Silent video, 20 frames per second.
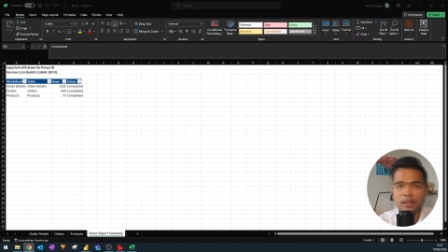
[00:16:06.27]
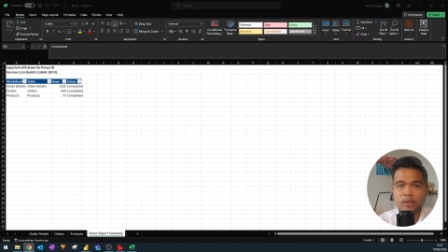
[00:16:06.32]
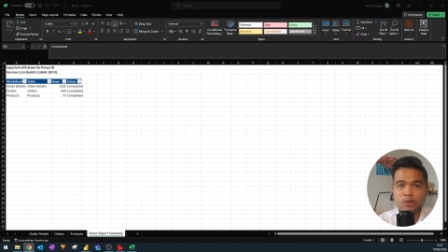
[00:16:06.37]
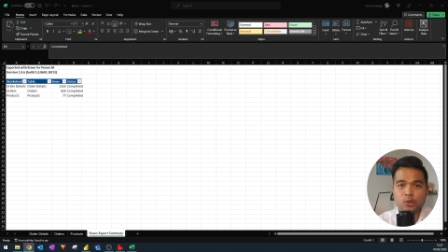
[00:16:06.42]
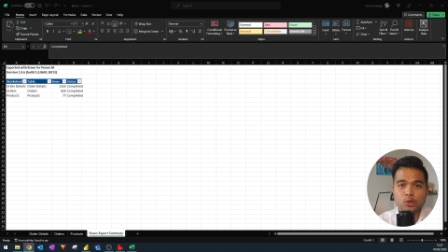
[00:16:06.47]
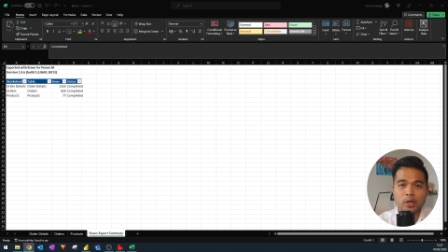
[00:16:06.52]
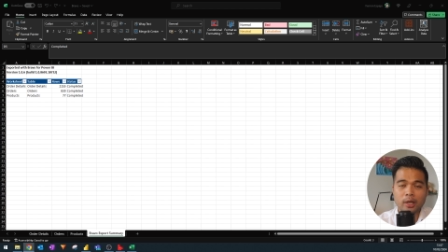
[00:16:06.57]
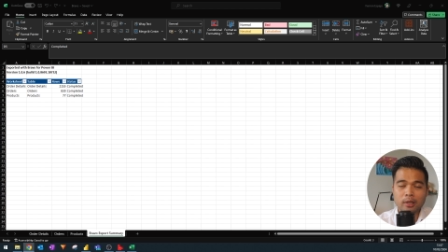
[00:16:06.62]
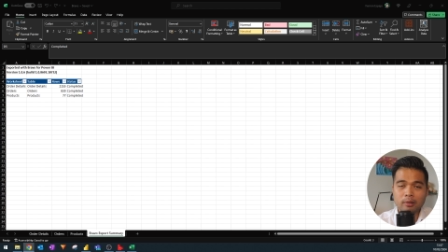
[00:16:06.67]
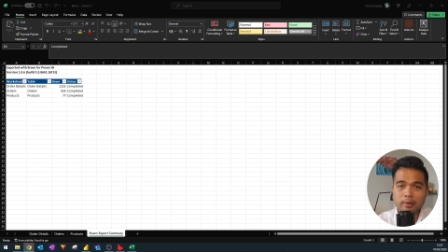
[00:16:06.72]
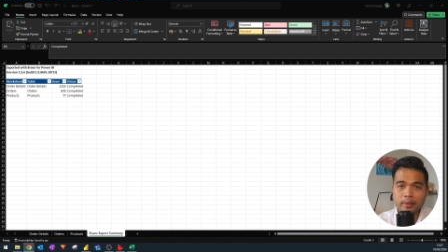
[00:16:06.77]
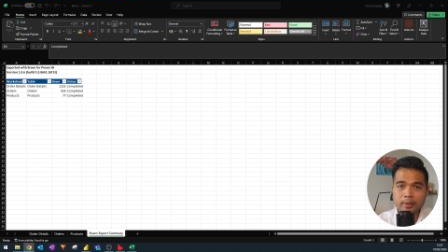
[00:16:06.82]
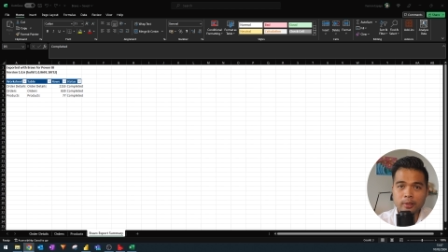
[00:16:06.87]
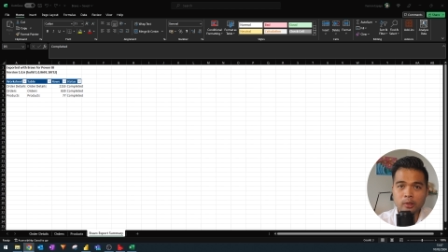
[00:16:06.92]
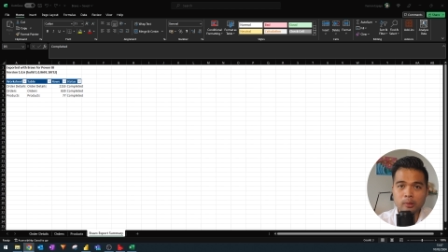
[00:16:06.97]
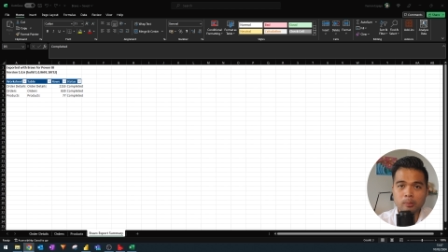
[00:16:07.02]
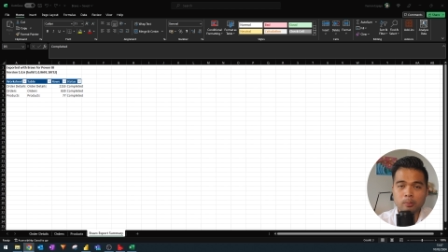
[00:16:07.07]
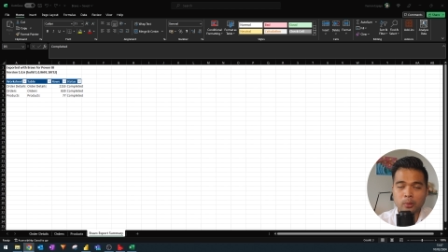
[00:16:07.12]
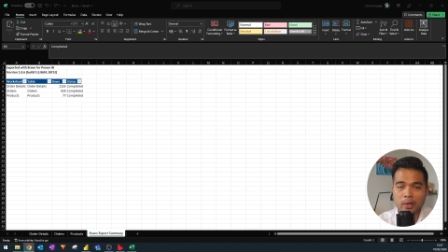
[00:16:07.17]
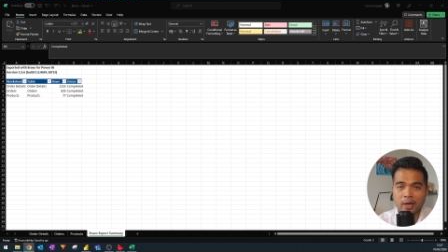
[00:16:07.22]
It's generally
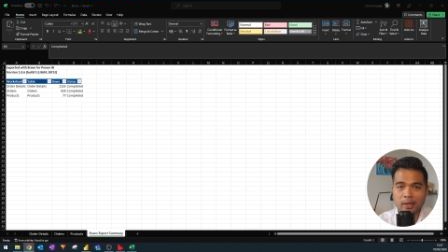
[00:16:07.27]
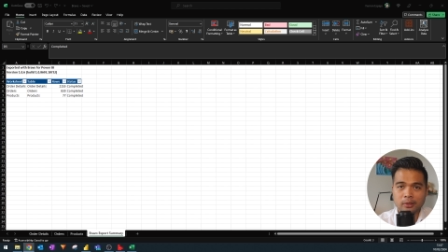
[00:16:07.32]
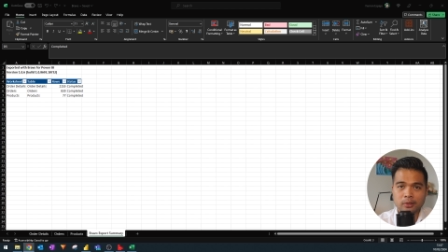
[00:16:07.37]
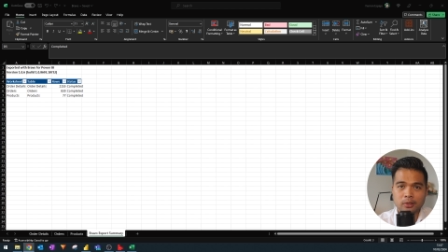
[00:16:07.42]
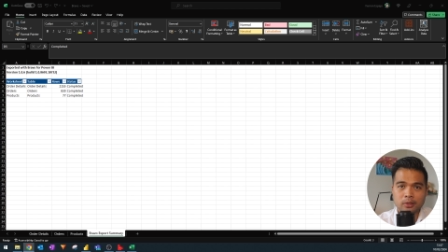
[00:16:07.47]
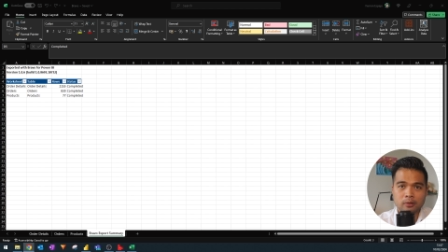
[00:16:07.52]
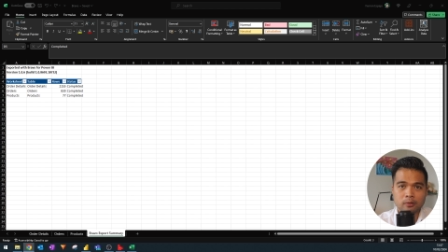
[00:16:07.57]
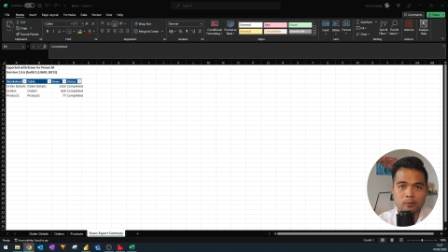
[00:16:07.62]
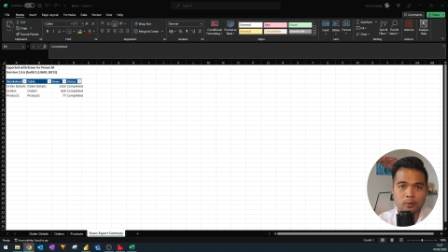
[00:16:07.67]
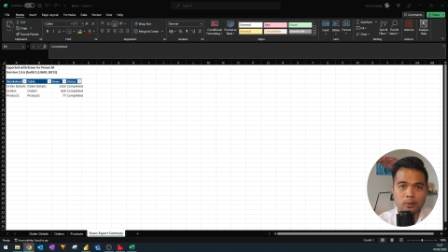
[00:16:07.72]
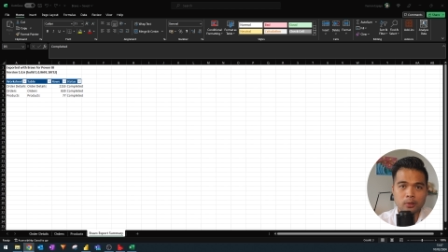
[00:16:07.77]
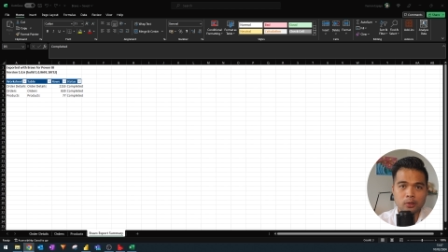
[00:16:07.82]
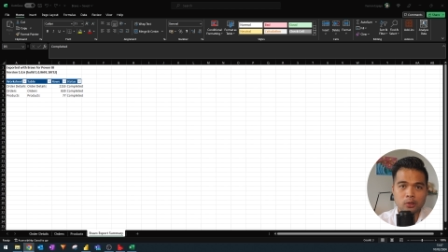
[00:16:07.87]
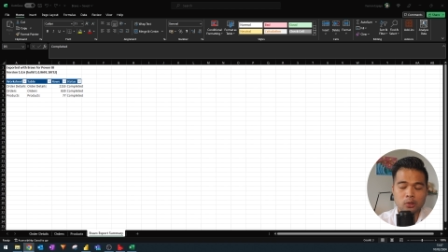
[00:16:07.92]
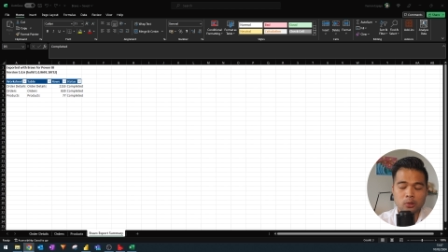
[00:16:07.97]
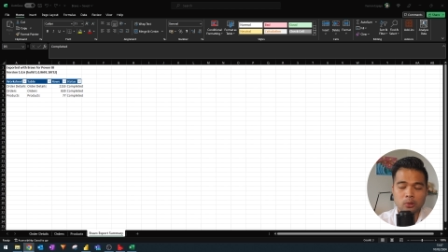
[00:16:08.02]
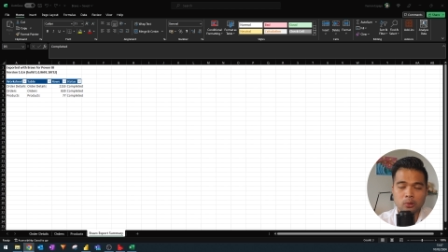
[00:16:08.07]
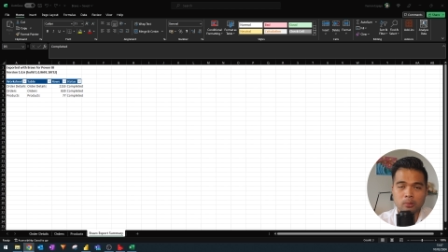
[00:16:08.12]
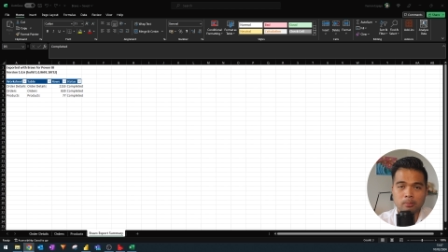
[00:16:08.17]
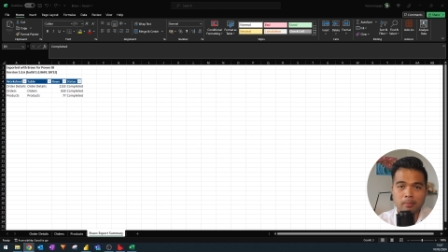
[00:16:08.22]
good practice for you
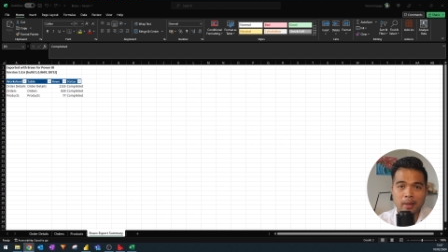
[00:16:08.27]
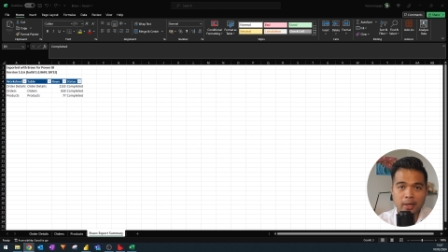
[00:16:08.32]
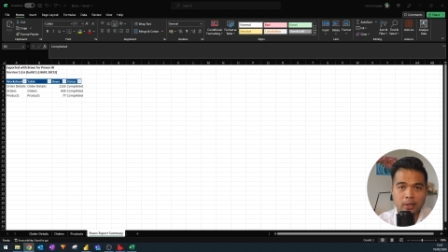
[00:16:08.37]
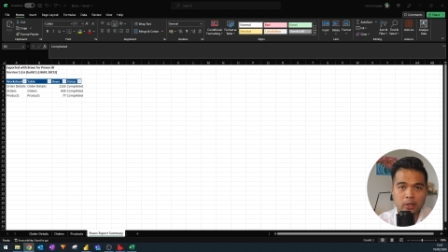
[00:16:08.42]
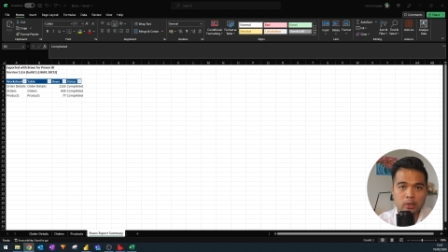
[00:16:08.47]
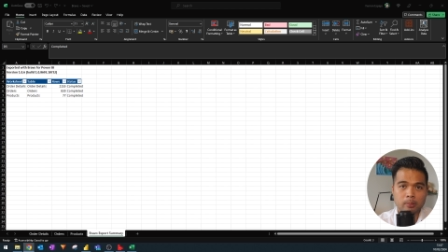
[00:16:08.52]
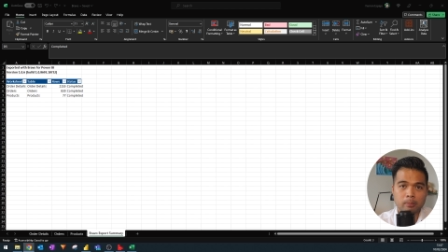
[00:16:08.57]
to back